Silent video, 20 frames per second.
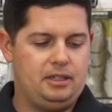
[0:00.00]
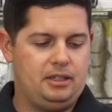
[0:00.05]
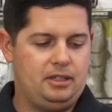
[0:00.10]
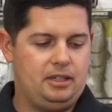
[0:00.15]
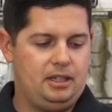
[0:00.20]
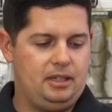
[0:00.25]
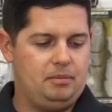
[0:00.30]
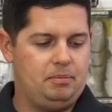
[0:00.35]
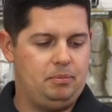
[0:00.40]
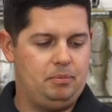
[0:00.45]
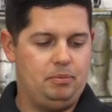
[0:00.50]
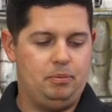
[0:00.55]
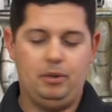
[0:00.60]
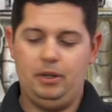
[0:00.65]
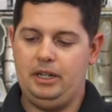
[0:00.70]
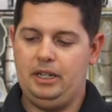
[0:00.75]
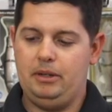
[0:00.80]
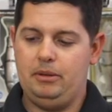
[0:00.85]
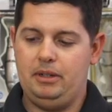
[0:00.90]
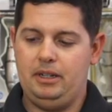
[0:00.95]
as you see,
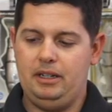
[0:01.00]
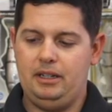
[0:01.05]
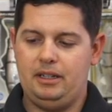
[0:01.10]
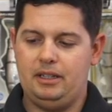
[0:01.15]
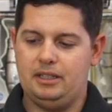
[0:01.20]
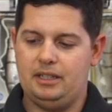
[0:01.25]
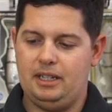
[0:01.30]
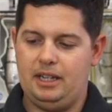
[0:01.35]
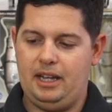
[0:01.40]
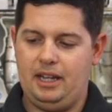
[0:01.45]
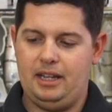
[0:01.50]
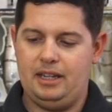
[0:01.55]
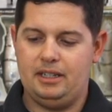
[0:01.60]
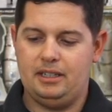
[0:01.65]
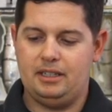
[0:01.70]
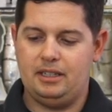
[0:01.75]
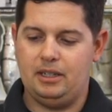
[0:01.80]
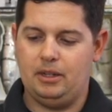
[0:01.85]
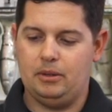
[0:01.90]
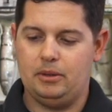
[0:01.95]
pretty unique because it
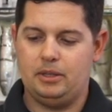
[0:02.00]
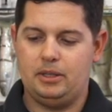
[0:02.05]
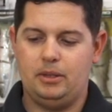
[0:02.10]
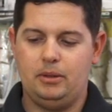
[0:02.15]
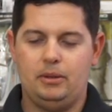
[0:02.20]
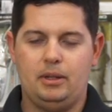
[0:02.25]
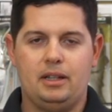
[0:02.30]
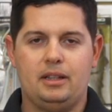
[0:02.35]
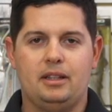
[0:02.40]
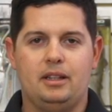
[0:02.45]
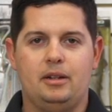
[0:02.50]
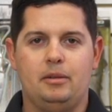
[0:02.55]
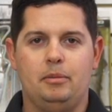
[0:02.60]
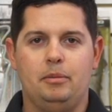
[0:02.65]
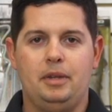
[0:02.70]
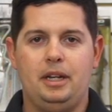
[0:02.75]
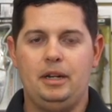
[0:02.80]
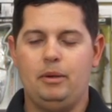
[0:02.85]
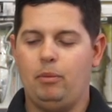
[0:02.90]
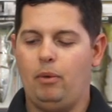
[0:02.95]
has, you know, two like little
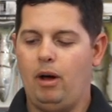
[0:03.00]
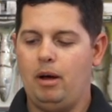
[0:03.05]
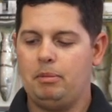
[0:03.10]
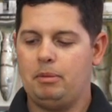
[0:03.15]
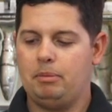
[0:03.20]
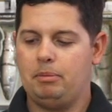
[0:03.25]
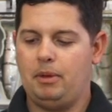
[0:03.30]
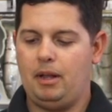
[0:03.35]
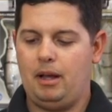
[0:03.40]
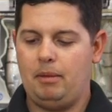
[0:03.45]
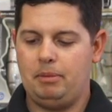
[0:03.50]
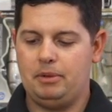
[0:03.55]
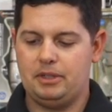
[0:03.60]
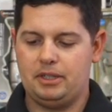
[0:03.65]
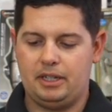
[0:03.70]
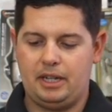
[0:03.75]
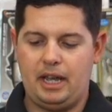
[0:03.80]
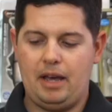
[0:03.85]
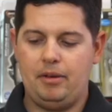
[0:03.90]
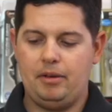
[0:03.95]
mini whopper ploppers
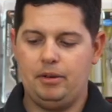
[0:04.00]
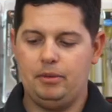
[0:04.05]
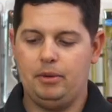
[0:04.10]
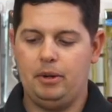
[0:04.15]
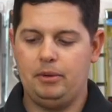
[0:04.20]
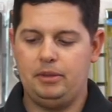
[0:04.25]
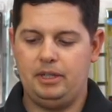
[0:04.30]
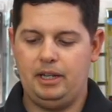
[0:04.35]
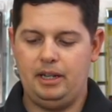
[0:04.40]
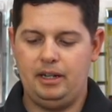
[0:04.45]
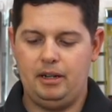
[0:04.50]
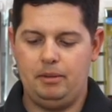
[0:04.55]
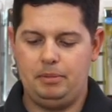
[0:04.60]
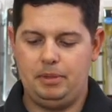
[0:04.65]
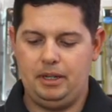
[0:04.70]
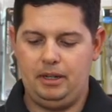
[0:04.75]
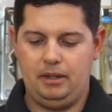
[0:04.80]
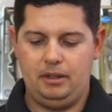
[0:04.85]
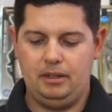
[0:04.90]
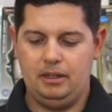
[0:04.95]
that counter-rotate up
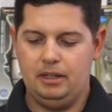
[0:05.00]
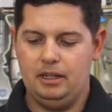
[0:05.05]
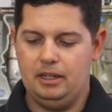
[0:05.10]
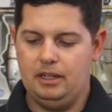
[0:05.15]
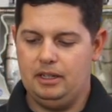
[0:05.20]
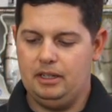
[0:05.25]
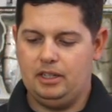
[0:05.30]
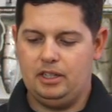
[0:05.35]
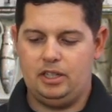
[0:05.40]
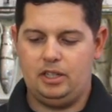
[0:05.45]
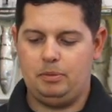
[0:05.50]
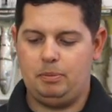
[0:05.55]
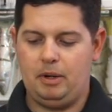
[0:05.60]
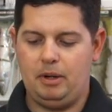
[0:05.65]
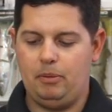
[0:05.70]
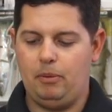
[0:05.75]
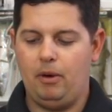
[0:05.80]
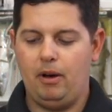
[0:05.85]
here, spit